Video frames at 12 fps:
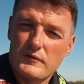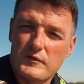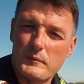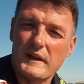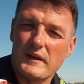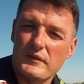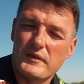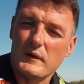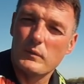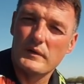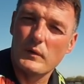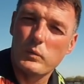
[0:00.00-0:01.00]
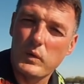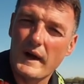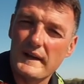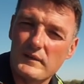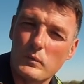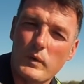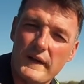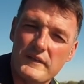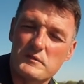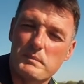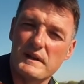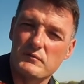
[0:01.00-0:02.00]
For me, I think with the way the
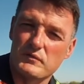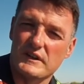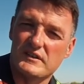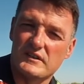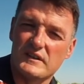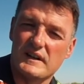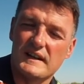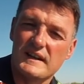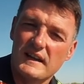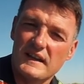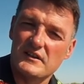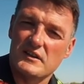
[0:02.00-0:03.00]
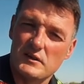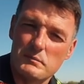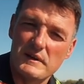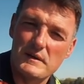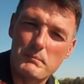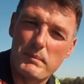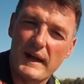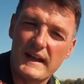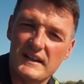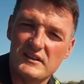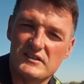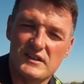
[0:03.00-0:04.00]
weather's been recently, it's going to be the
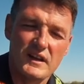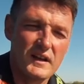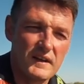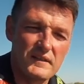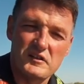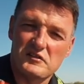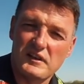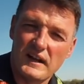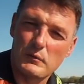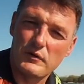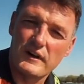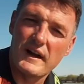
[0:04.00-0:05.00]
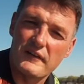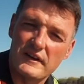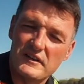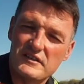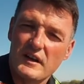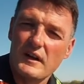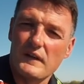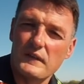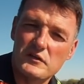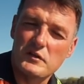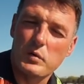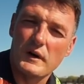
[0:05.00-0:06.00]
bays, the shallower areas and
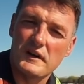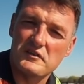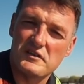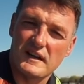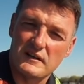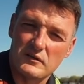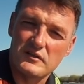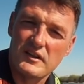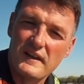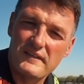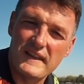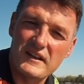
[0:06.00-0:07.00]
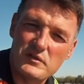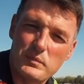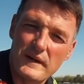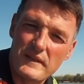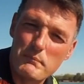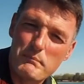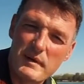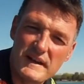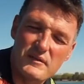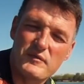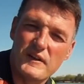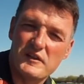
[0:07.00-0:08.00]
those quiet channels. That's where the
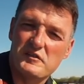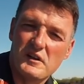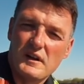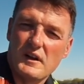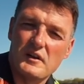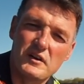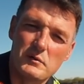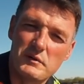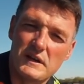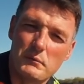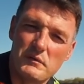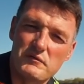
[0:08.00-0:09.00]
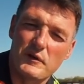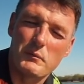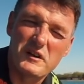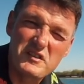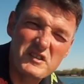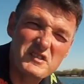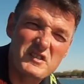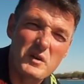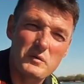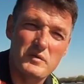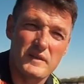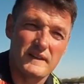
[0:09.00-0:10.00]
big fish are going to be coming from. I just
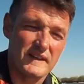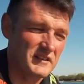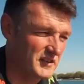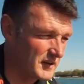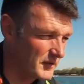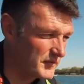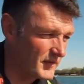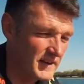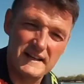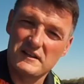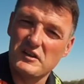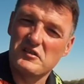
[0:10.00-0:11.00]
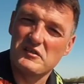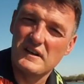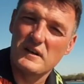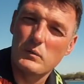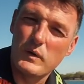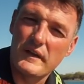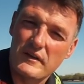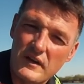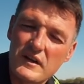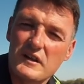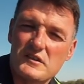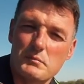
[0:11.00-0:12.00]
don't think there's enough ignition in the weather
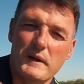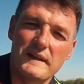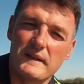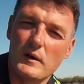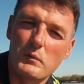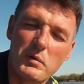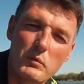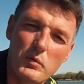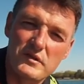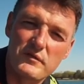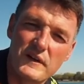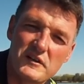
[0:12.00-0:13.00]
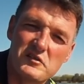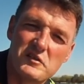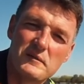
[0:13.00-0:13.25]
to make the open water fish.